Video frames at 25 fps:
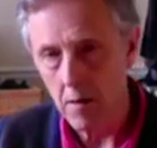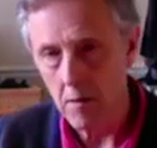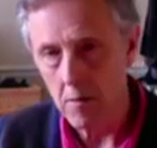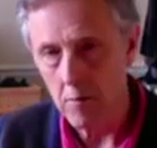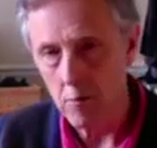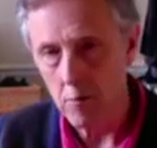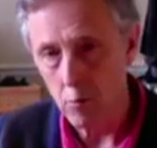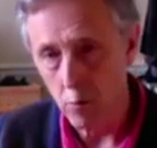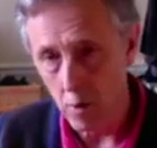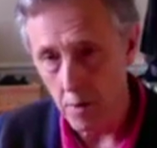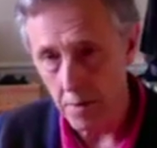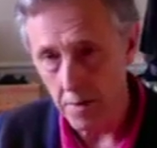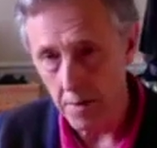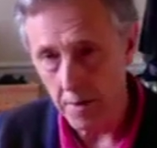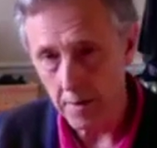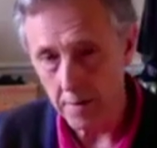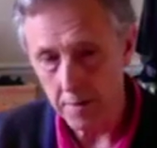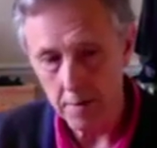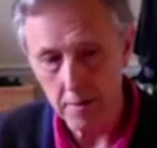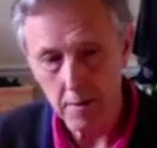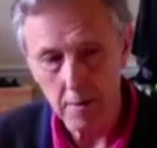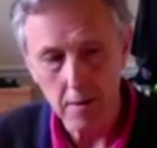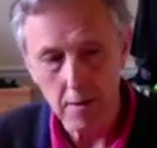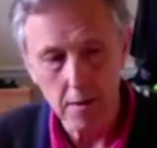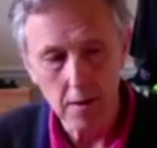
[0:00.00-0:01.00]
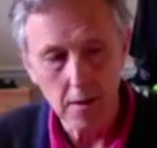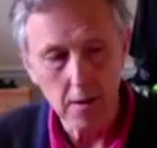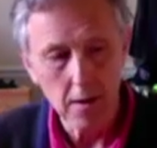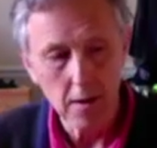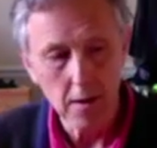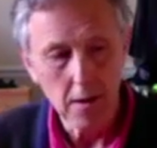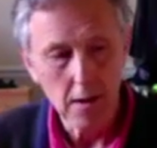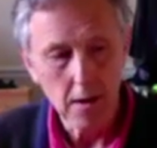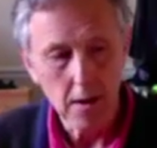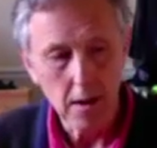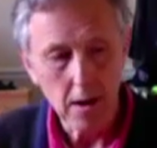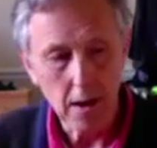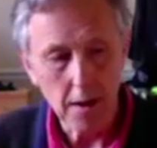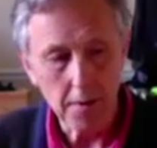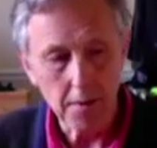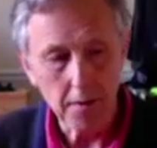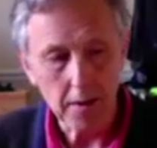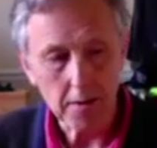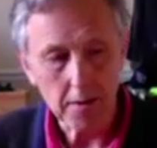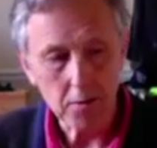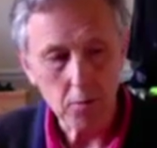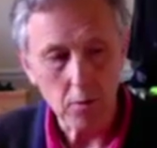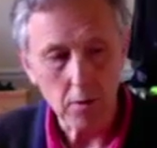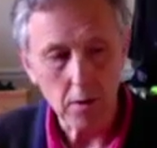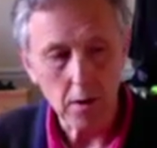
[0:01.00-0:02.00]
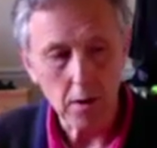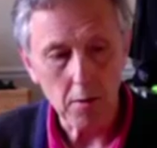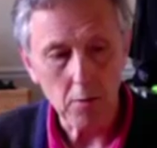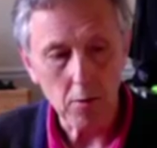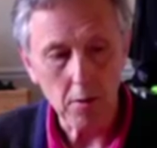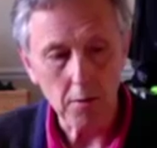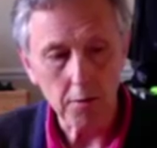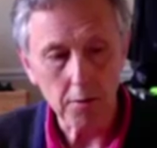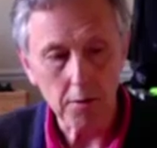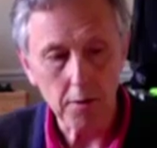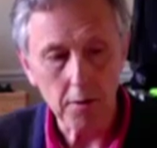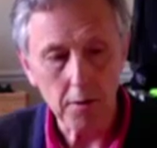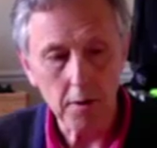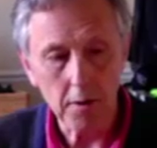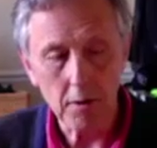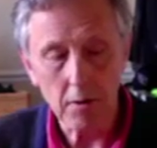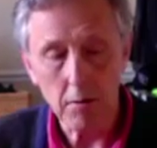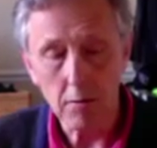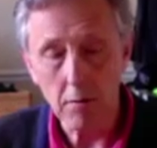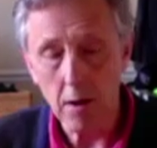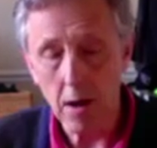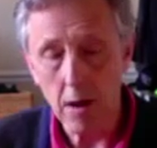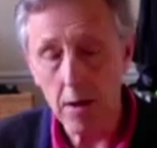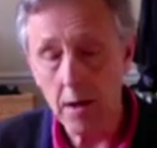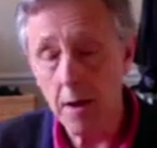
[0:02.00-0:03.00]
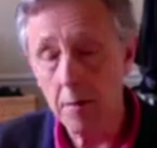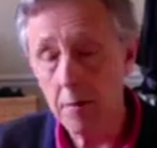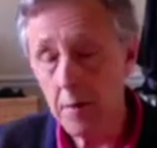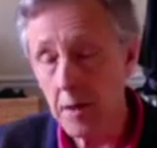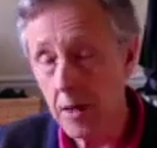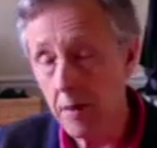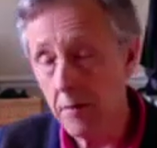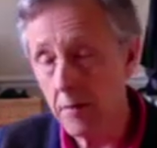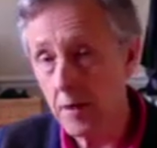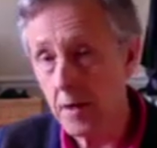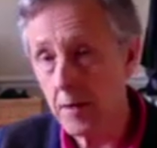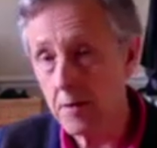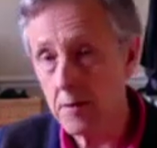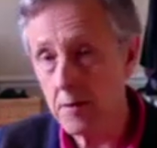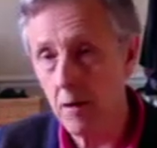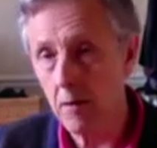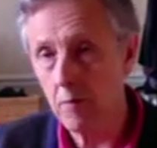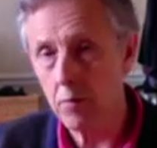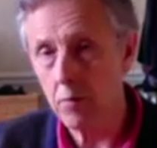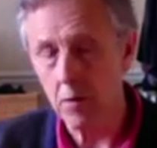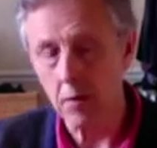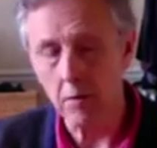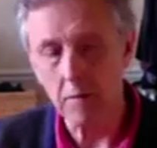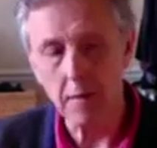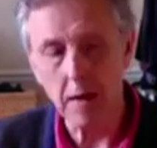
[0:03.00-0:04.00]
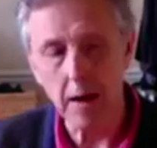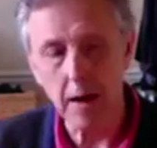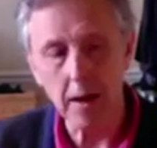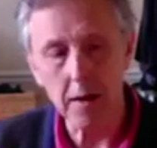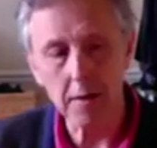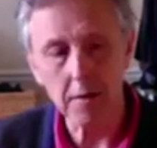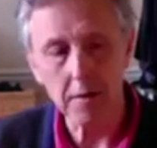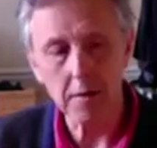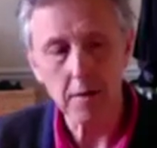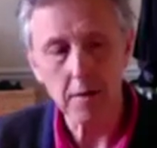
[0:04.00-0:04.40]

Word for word: with it, and that's what I want to do. And let me give an example of that.